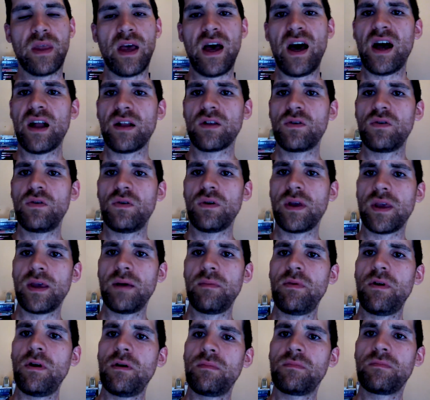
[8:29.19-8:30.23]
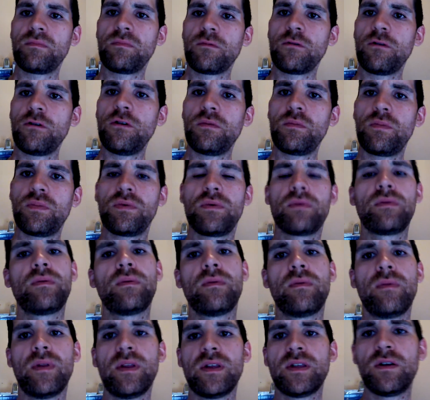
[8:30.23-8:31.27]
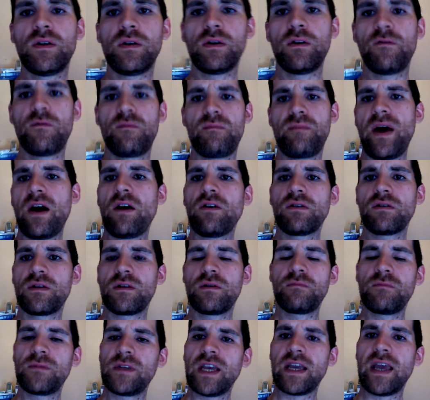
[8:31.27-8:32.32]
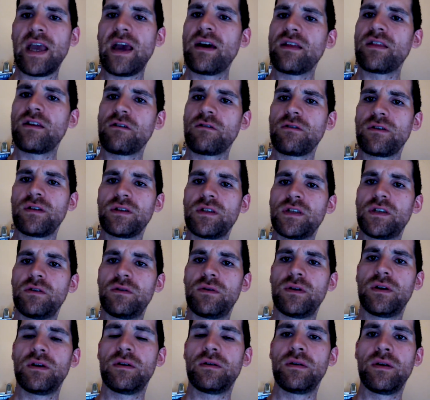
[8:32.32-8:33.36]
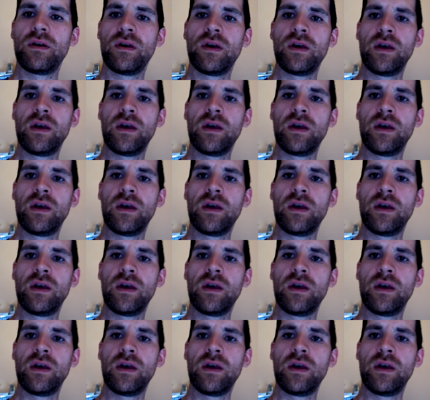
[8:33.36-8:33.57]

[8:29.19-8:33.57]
hardcore hip hop group and sort of melded them together into a